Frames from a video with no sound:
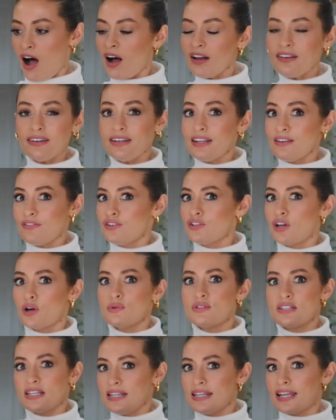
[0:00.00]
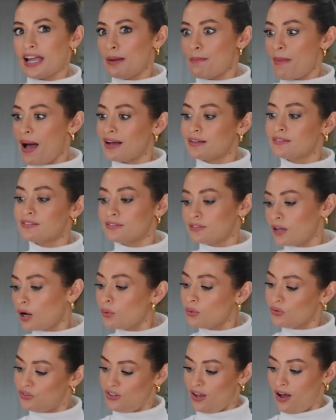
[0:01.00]
I didn't even know TK Maxx
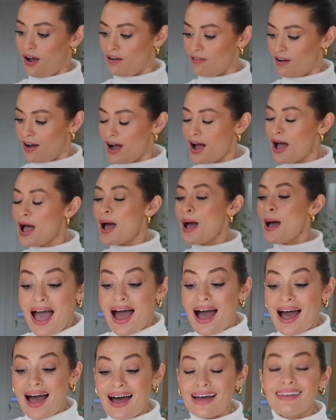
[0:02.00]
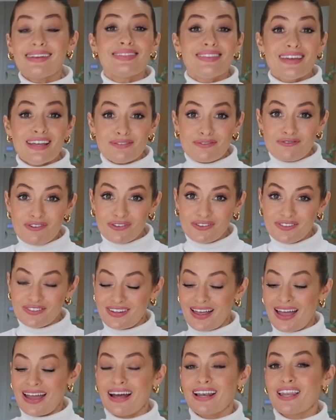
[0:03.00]
sold Zara and these were on
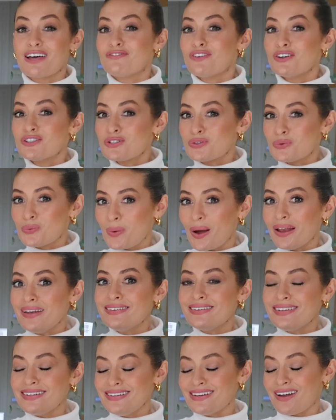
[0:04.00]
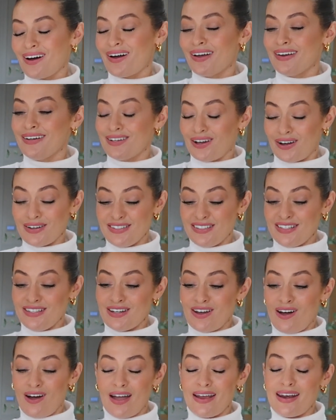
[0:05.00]
sale for twenty nine ninety
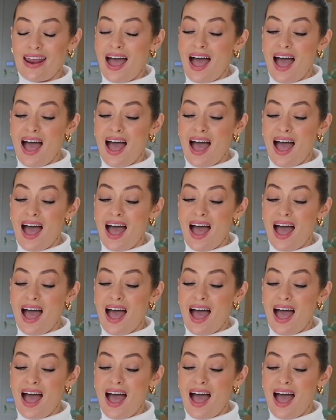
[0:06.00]
nine.